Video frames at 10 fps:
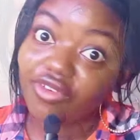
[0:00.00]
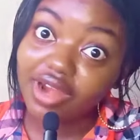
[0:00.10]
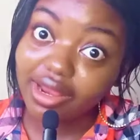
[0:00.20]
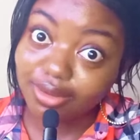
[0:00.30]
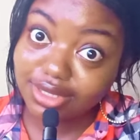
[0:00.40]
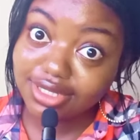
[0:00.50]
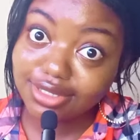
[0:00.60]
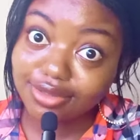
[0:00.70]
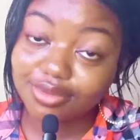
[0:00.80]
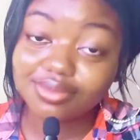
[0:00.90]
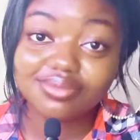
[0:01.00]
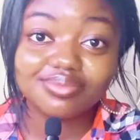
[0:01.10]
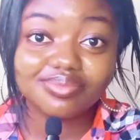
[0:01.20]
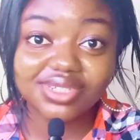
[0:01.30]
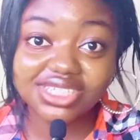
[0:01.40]
Before I continue,
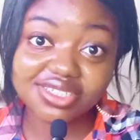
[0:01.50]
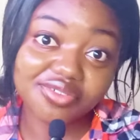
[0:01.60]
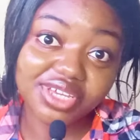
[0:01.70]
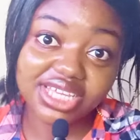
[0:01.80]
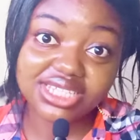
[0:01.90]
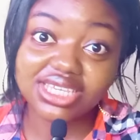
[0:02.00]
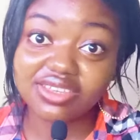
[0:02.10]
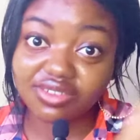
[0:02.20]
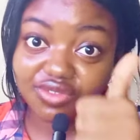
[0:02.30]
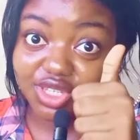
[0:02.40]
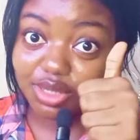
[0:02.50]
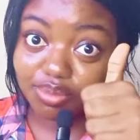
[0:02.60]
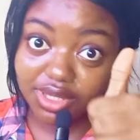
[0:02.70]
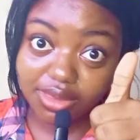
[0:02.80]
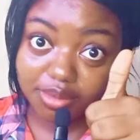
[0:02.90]
please don't forget to give the video
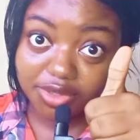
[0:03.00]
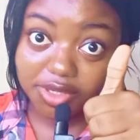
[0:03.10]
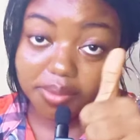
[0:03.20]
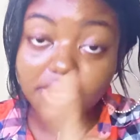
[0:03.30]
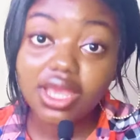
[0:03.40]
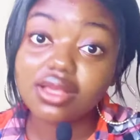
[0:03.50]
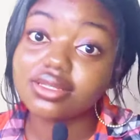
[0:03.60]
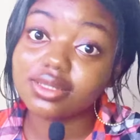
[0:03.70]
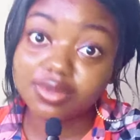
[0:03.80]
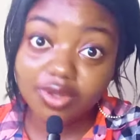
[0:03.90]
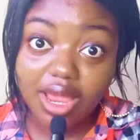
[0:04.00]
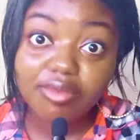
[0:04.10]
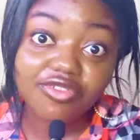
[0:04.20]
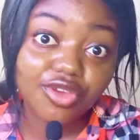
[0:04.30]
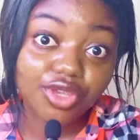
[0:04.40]
a big thumbs up,
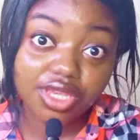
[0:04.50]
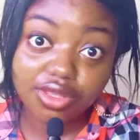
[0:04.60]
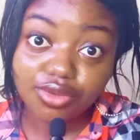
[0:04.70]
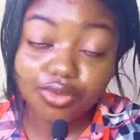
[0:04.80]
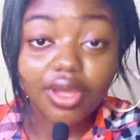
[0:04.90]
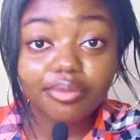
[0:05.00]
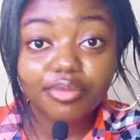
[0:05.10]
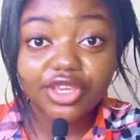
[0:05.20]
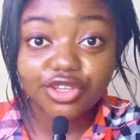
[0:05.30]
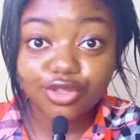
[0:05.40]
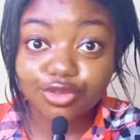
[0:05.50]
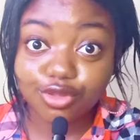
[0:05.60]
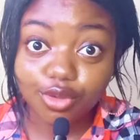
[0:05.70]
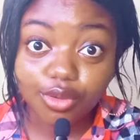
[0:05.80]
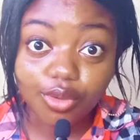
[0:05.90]
subscribe if you're yet to, and make sure
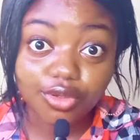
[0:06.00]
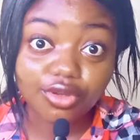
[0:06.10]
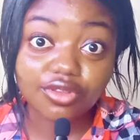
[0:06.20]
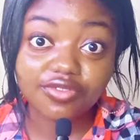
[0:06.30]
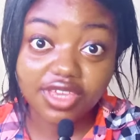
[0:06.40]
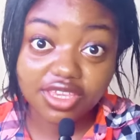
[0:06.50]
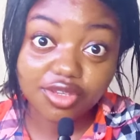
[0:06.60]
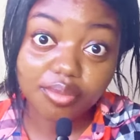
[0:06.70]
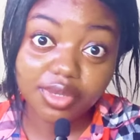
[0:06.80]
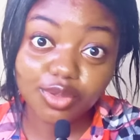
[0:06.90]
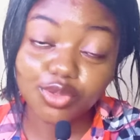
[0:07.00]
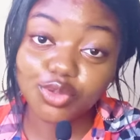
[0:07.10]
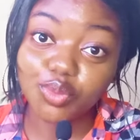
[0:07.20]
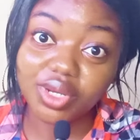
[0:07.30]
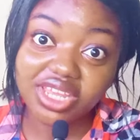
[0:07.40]
to turn on your notification bell
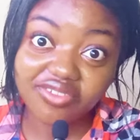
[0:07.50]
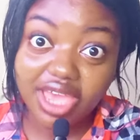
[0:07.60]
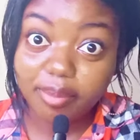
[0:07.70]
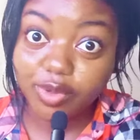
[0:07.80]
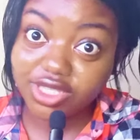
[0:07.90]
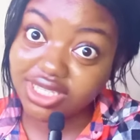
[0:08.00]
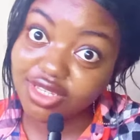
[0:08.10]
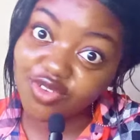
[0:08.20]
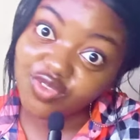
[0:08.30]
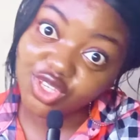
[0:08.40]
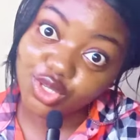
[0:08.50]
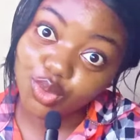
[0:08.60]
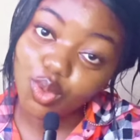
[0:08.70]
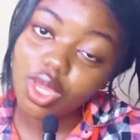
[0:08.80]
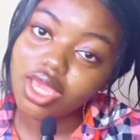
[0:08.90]
so whenever I post a new
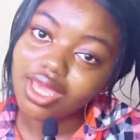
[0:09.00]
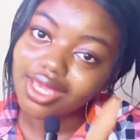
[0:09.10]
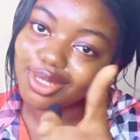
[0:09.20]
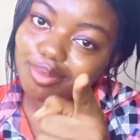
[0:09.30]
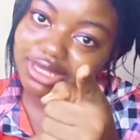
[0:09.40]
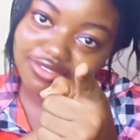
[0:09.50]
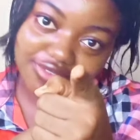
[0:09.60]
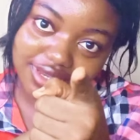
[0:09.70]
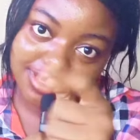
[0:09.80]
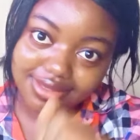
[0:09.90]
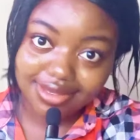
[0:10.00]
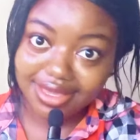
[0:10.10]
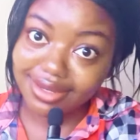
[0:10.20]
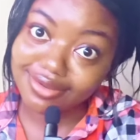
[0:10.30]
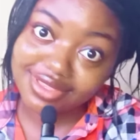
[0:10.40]
video, you'll be the first
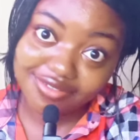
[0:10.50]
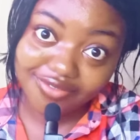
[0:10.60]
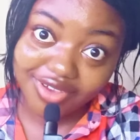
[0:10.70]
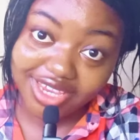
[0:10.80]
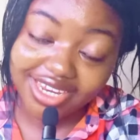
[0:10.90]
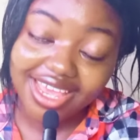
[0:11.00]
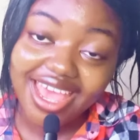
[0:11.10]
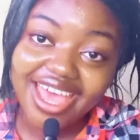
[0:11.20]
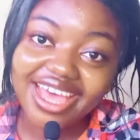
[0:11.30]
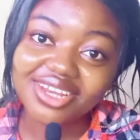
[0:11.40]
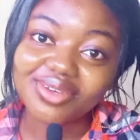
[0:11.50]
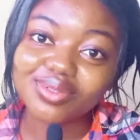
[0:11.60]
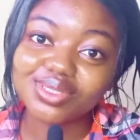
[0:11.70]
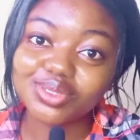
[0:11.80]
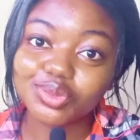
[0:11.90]
to get notified. And
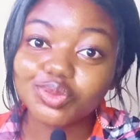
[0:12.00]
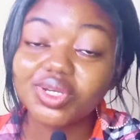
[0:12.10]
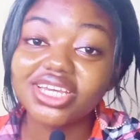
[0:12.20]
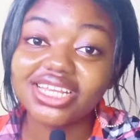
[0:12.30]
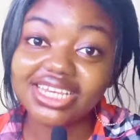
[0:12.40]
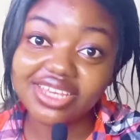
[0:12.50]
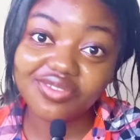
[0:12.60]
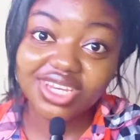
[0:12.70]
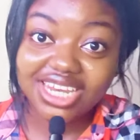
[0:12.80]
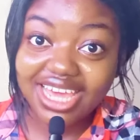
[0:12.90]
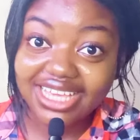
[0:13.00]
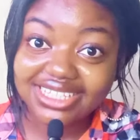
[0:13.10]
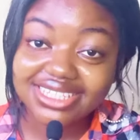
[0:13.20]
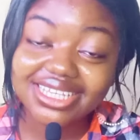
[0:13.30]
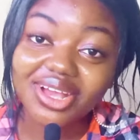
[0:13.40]
also leave a
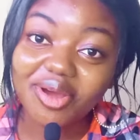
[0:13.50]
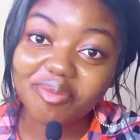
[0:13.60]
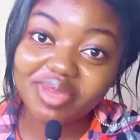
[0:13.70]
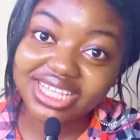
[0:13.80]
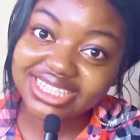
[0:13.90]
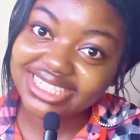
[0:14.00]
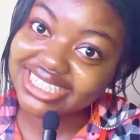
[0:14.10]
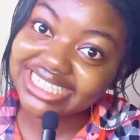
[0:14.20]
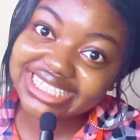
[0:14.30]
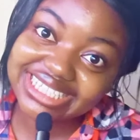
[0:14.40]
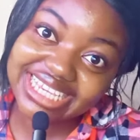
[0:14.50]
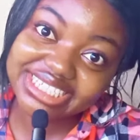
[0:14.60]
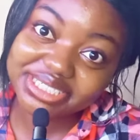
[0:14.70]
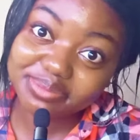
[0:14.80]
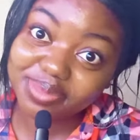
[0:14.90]
nice comment in the
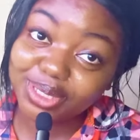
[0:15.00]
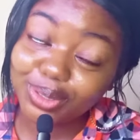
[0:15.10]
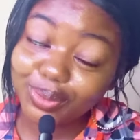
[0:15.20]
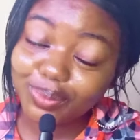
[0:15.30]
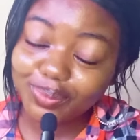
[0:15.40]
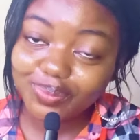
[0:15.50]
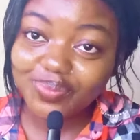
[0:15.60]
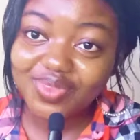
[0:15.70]
section below.